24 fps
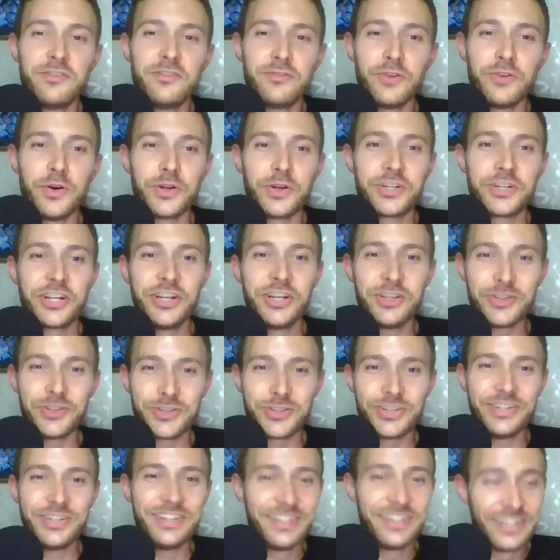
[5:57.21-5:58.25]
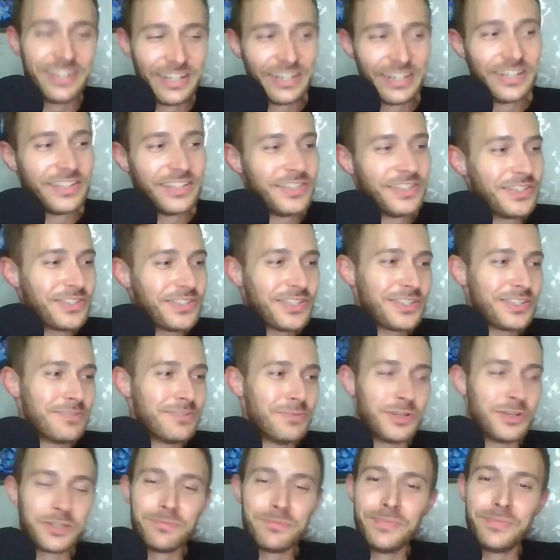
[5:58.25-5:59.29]
four children. This is the
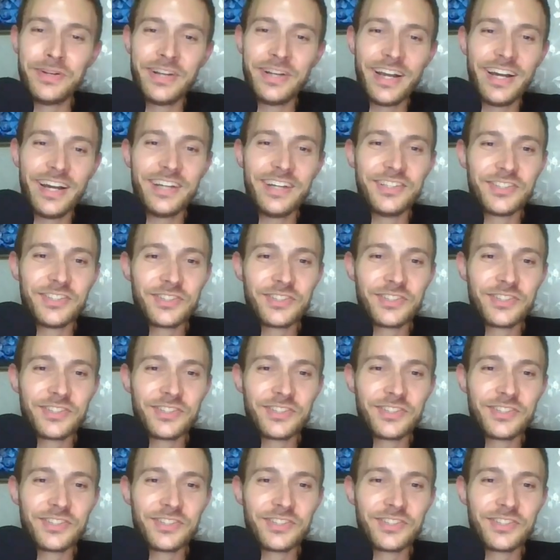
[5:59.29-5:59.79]
most benign